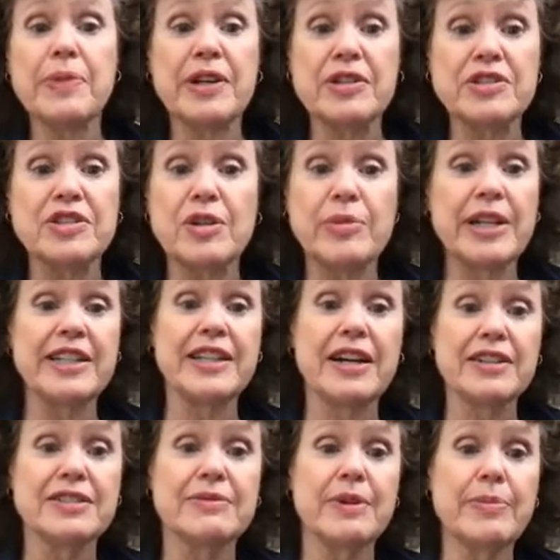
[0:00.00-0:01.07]
because nobody
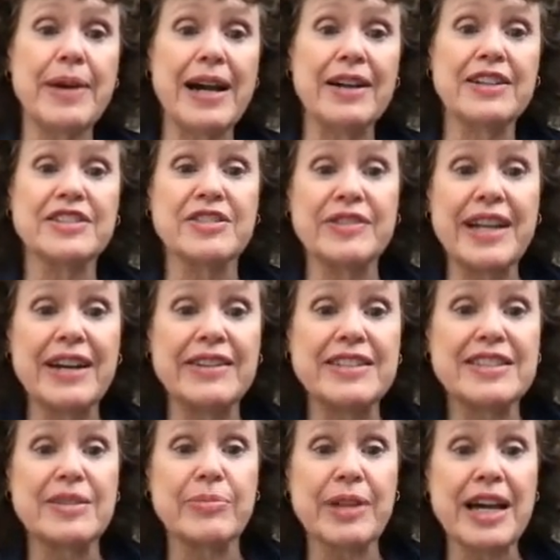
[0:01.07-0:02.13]
tells him about it, so now
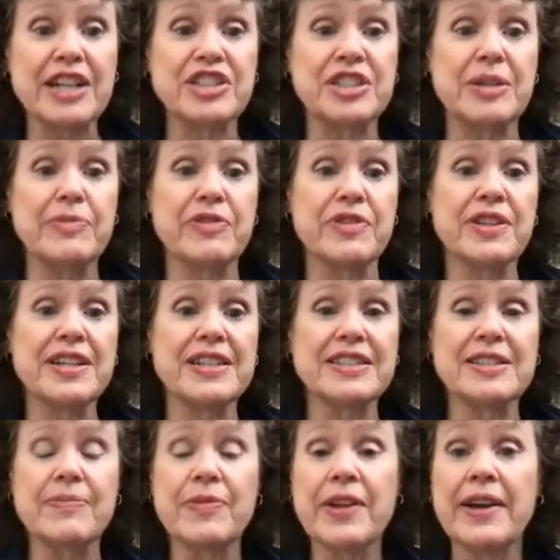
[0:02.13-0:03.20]
he's the black sheep for
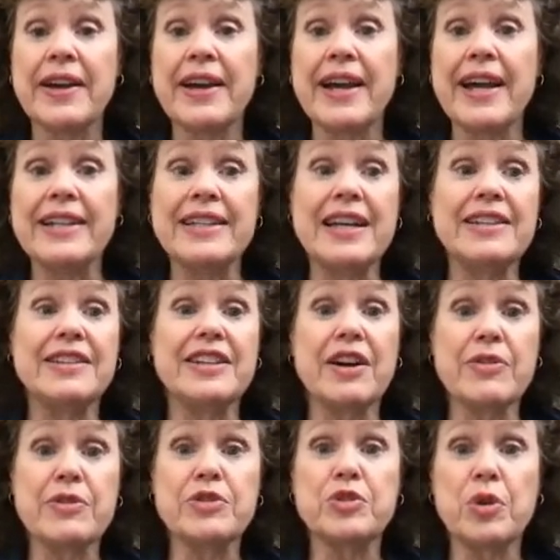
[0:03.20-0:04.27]
this. And then the
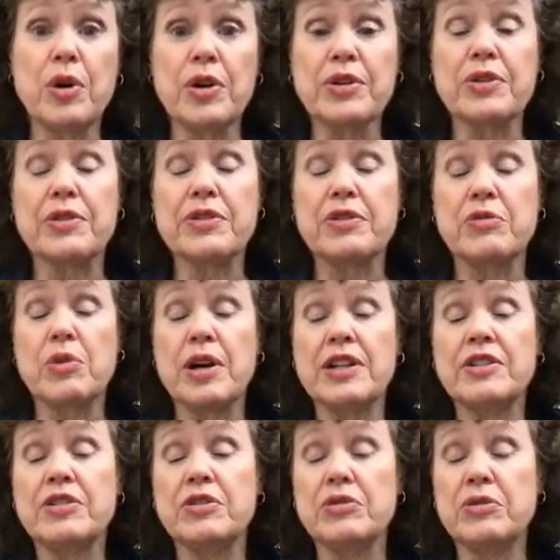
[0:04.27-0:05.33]
other daughter, the
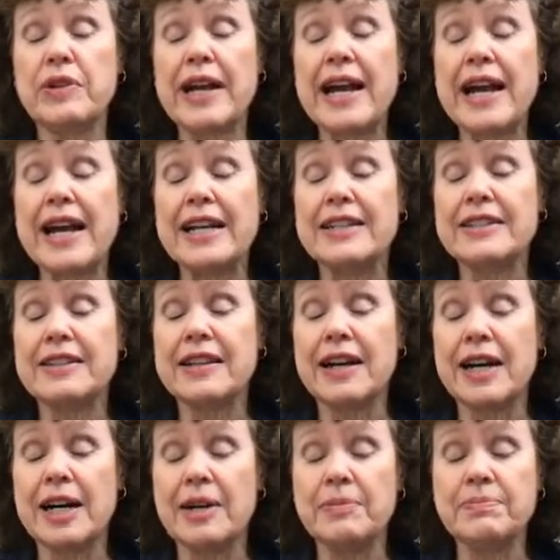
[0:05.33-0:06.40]
one who had
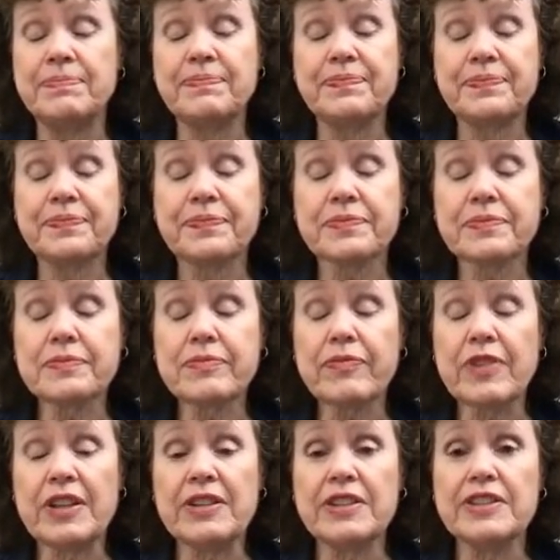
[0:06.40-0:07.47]

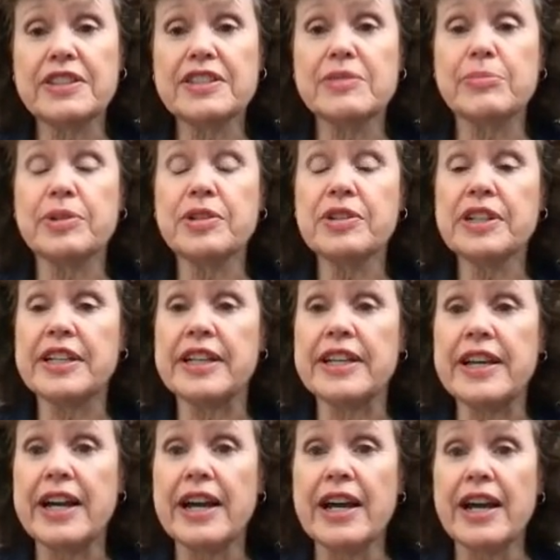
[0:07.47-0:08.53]
the
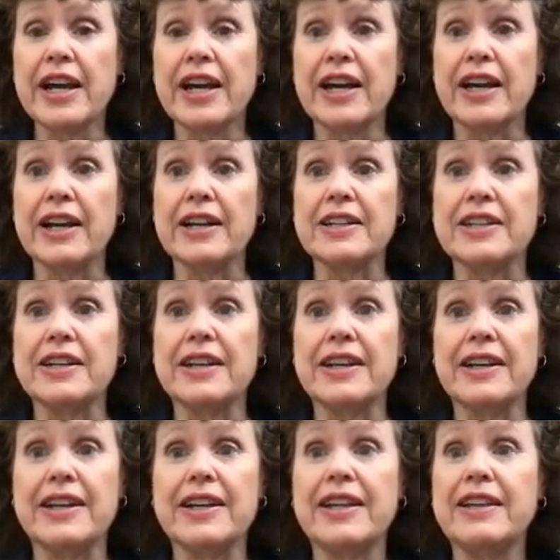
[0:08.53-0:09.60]
disability,
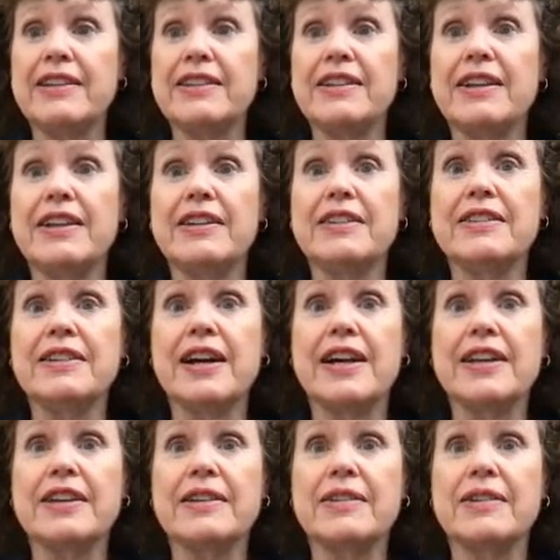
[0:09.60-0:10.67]
he
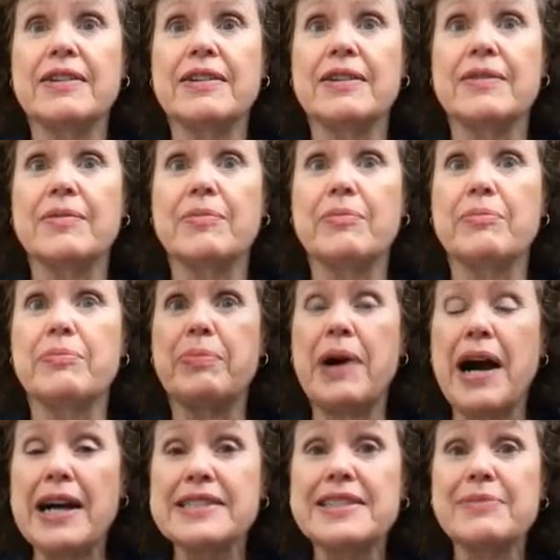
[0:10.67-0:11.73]
like
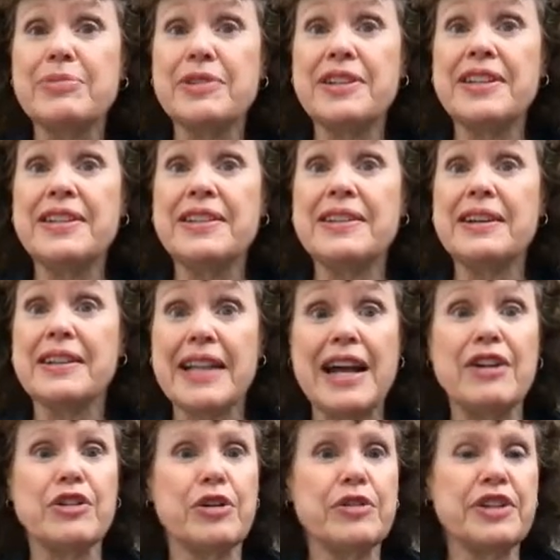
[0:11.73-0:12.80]
possibly
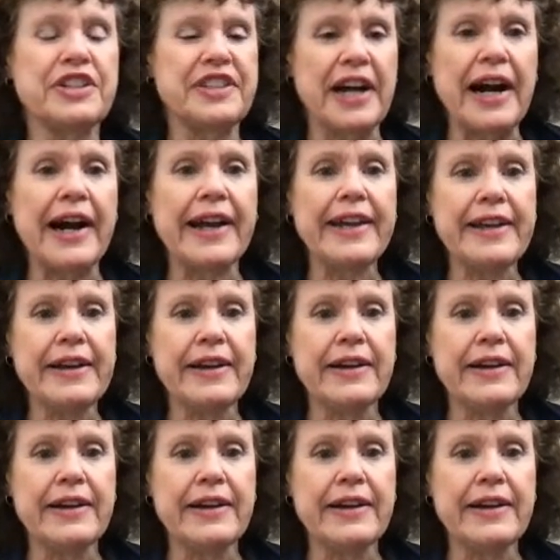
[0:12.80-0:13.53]
allowed her to die.